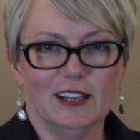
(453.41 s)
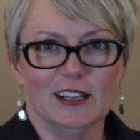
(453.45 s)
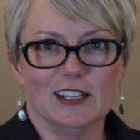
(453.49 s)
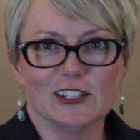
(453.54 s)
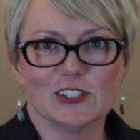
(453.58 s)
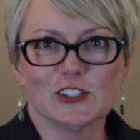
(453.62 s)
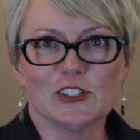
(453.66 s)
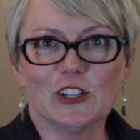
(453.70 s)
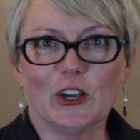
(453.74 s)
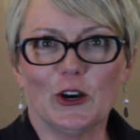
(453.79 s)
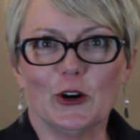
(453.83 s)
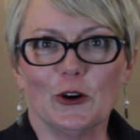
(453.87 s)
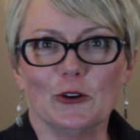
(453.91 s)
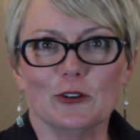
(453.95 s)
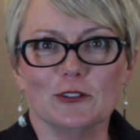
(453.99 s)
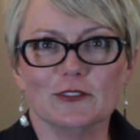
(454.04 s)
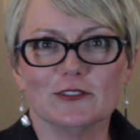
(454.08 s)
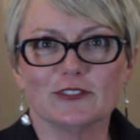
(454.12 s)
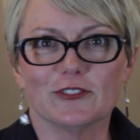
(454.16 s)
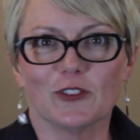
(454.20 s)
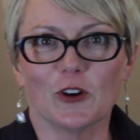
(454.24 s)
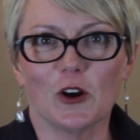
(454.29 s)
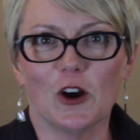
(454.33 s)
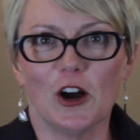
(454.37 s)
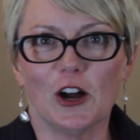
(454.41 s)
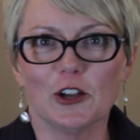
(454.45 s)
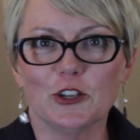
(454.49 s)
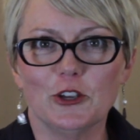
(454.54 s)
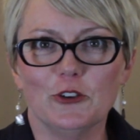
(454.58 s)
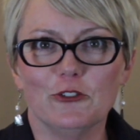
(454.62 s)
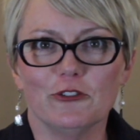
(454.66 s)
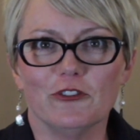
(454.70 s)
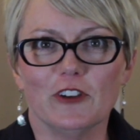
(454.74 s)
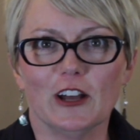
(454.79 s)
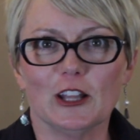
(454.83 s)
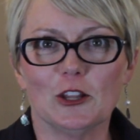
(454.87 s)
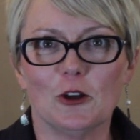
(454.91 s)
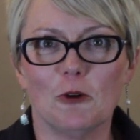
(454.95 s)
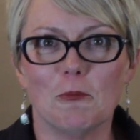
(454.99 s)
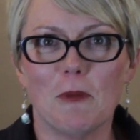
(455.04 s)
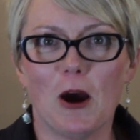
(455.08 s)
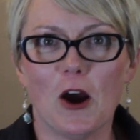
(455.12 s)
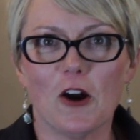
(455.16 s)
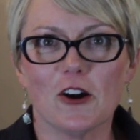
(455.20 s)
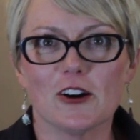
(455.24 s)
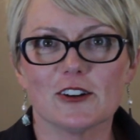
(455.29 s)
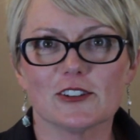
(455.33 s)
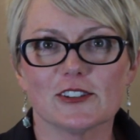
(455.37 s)
So for all you fellow
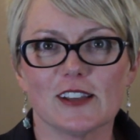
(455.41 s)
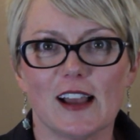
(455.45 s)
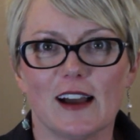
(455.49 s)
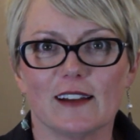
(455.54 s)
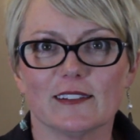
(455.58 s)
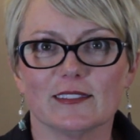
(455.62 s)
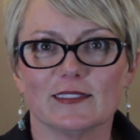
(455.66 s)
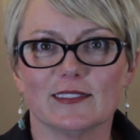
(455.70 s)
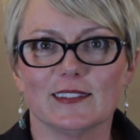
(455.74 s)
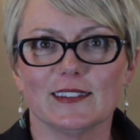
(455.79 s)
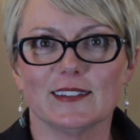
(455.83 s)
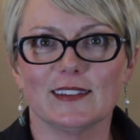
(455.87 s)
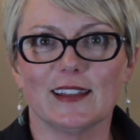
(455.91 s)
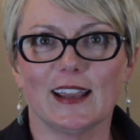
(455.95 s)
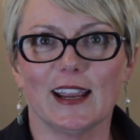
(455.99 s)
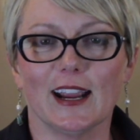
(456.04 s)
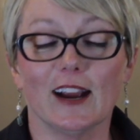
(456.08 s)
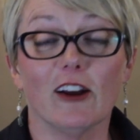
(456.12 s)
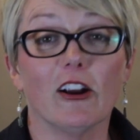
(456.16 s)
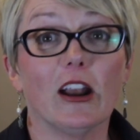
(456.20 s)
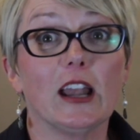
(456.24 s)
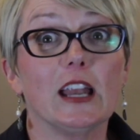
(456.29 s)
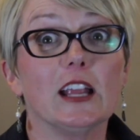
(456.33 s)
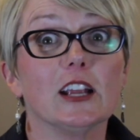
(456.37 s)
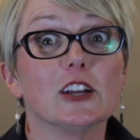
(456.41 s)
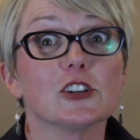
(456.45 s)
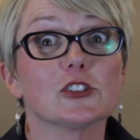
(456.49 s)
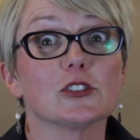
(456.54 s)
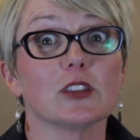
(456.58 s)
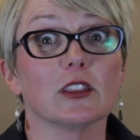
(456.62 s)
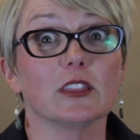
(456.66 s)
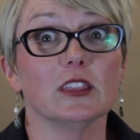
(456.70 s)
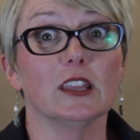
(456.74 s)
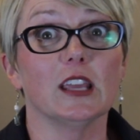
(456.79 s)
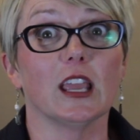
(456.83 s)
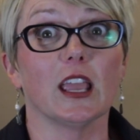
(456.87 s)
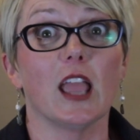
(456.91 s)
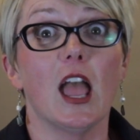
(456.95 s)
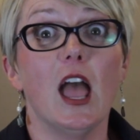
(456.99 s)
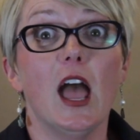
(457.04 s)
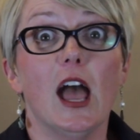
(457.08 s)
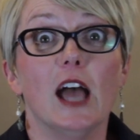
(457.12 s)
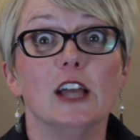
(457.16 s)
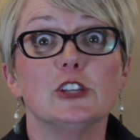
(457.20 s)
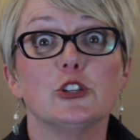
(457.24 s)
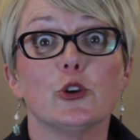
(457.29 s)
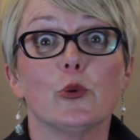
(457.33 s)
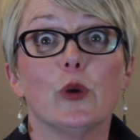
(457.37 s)
martyrs out there, and here's the thing,
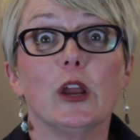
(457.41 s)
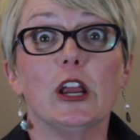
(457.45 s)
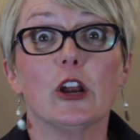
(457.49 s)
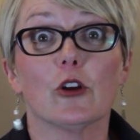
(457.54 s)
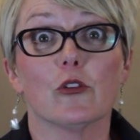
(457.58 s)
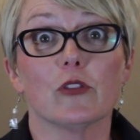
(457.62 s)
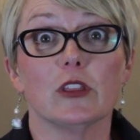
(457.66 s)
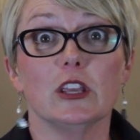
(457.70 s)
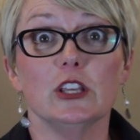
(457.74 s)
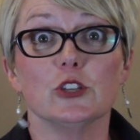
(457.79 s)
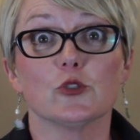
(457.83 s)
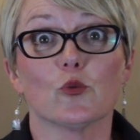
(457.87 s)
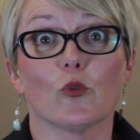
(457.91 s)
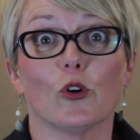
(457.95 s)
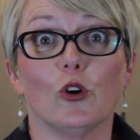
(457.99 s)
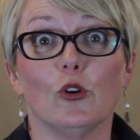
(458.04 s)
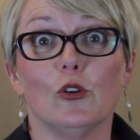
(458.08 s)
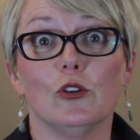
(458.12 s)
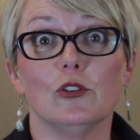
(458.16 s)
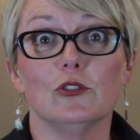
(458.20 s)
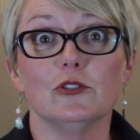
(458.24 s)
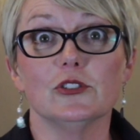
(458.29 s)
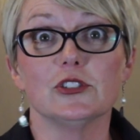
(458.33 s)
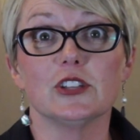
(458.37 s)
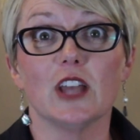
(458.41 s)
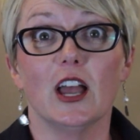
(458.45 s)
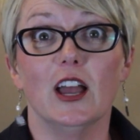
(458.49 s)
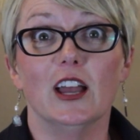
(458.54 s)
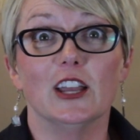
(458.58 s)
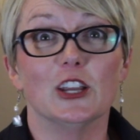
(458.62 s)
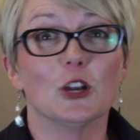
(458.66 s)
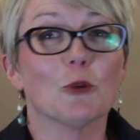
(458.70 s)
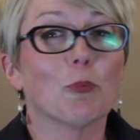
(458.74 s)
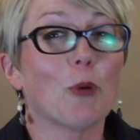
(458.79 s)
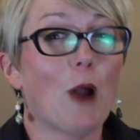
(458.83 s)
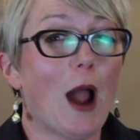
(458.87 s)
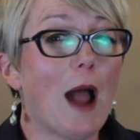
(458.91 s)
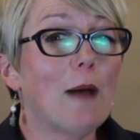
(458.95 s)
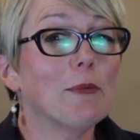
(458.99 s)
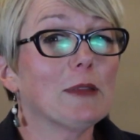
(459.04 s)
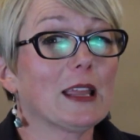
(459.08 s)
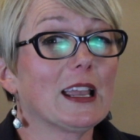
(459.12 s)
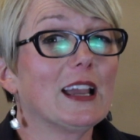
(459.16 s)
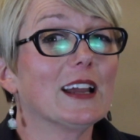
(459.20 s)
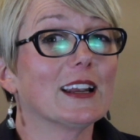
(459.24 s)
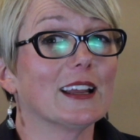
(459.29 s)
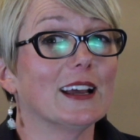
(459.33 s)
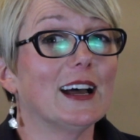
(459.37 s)
as you hear these roles, you're
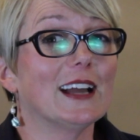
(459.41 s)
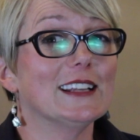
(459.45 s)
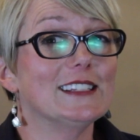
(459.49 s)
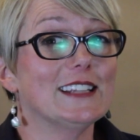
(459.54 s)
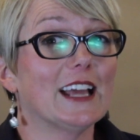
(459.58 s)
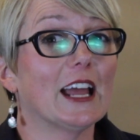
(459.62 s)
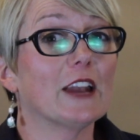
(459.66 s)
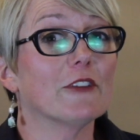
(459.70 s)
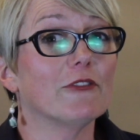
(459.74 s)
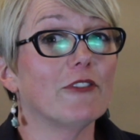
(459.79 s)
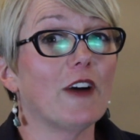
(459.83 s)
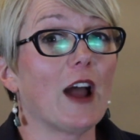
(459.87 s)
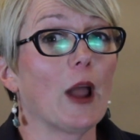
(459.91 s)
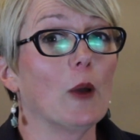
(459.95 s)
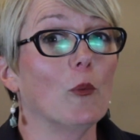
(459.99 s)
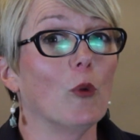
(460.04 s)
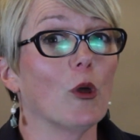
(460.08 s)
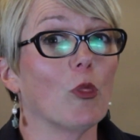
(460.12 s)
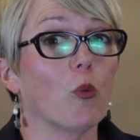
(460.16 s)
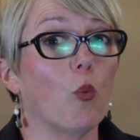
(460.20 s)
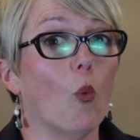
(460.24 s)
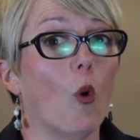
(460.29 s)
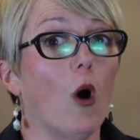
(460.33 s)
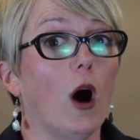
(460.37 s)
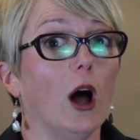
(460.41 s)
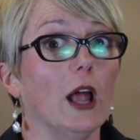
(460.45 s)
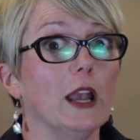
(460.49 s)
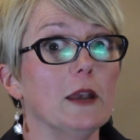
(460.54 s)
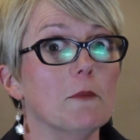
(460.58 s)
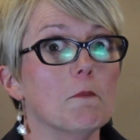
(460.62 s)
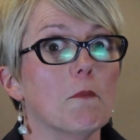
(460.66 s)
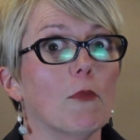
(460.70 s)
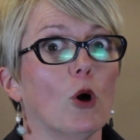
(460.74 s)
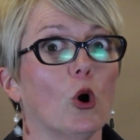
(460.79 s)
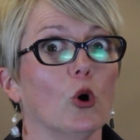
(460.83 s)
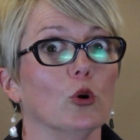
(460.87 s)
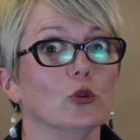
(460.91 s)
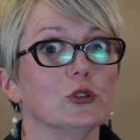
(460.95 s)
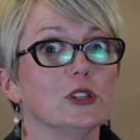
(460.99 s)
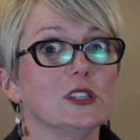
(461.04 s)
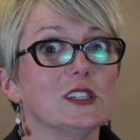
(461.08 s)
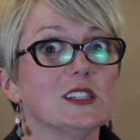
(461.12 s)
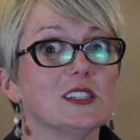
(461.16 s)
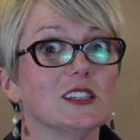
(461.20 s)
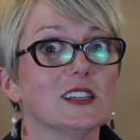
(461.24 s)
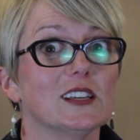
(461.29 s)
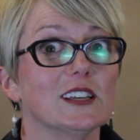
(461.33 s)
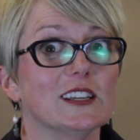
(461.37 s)
probably going to identify with one
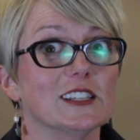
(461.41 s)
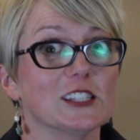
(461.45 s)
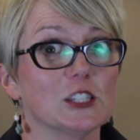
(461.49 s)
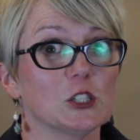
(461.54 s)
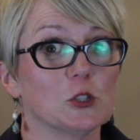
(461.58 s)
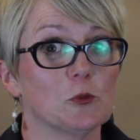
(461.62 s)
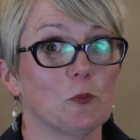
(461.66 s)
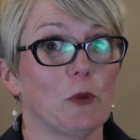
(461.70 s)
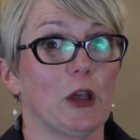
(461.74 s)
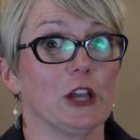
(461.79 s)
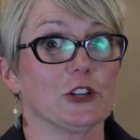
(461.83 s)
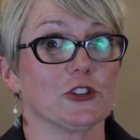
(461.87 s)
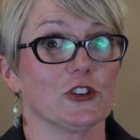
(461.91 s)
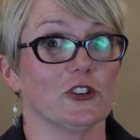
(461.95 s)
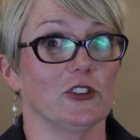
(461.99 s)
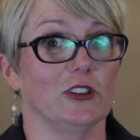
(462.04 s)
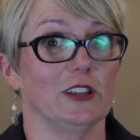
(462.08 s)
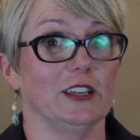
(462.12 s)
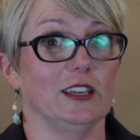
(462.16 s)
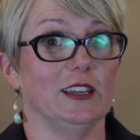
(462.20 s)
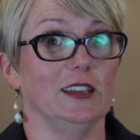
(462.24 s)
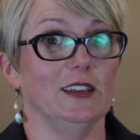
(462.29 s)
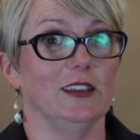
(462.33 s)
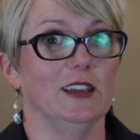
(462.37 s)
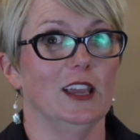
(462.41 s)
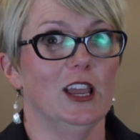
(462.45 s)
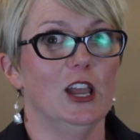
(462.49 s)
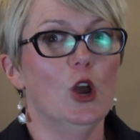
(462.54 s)
most especially.